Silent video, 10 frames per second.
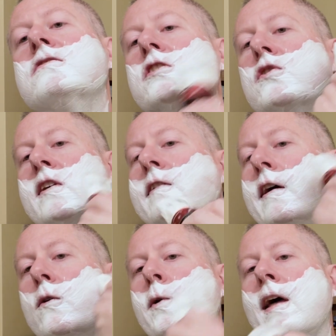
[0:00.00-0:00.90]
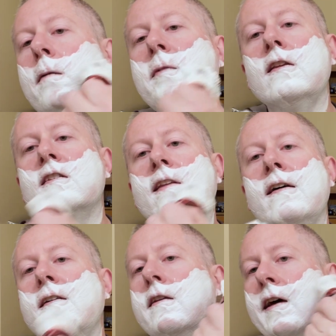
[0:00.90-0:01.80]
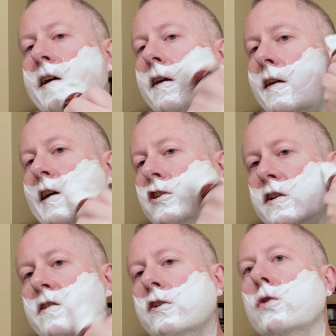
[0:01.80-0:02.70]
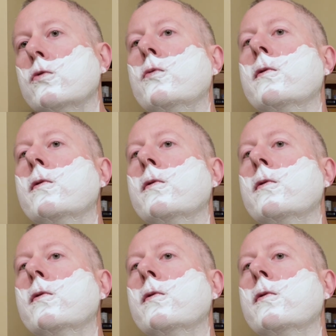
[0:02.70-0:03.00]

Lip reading: just exactly what that means, that connection to